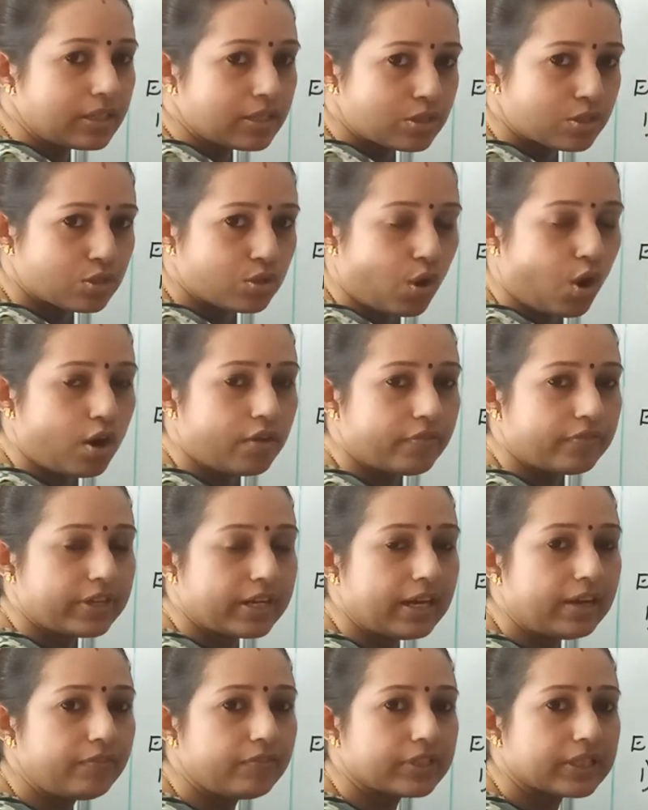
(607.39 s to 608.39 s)
solve
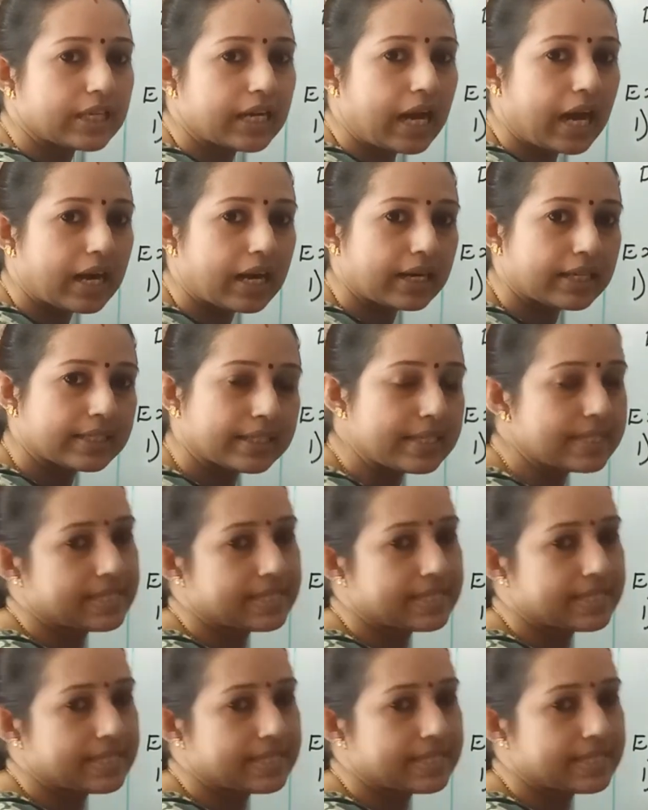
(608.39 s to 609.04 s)
here with the correct